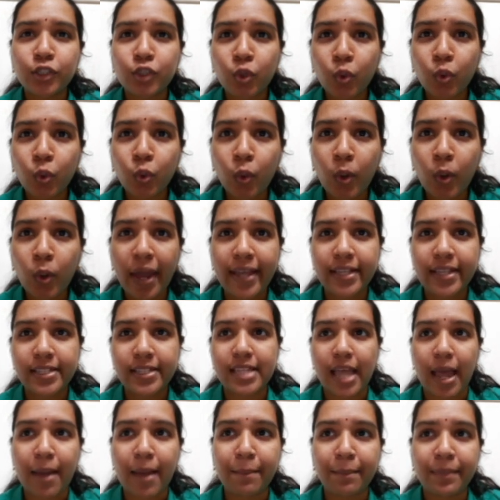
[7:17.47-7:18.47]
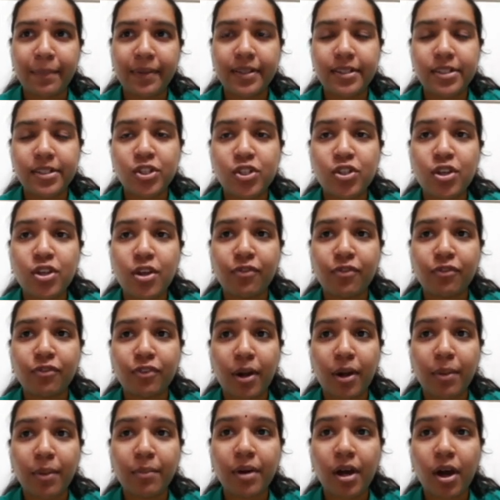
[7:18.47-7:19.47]
two examples
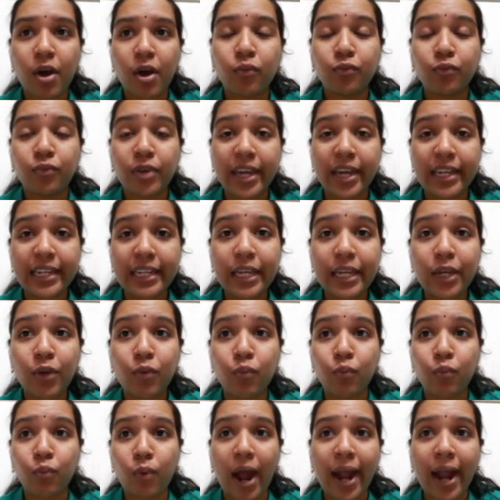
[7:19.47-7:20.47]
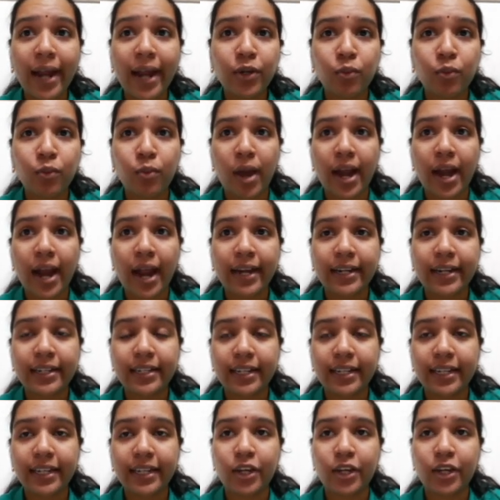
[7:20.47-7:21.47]
from a very wide
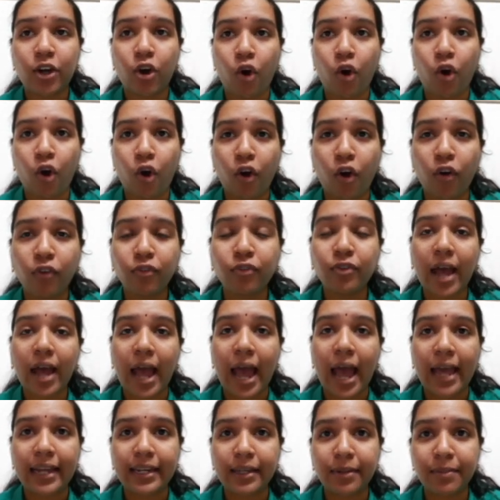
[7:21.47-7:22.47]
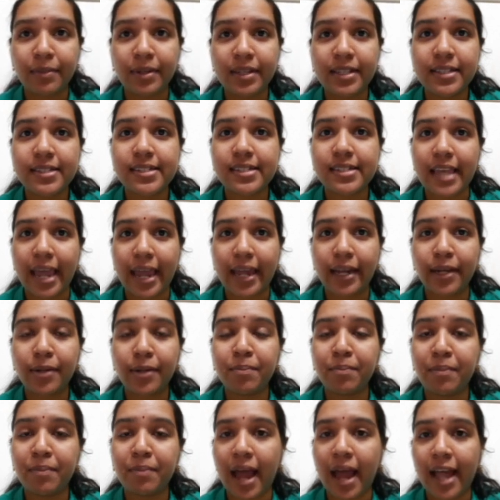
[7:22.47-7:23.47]
variety of animals
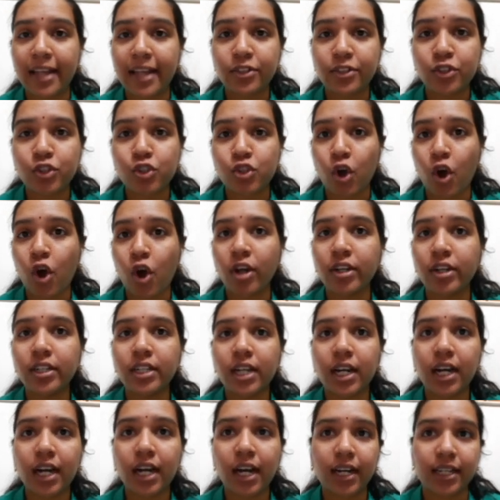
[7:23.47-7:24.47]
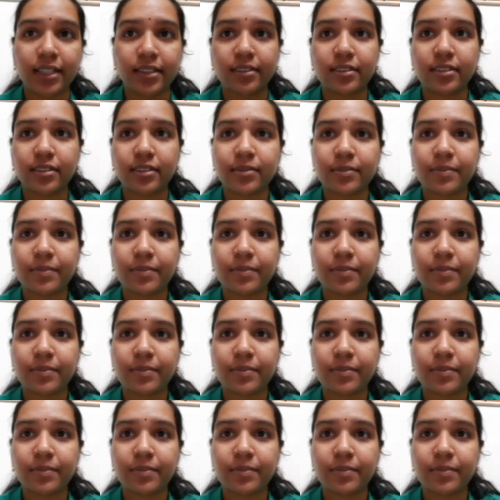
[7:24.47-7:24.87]
and plants on earth.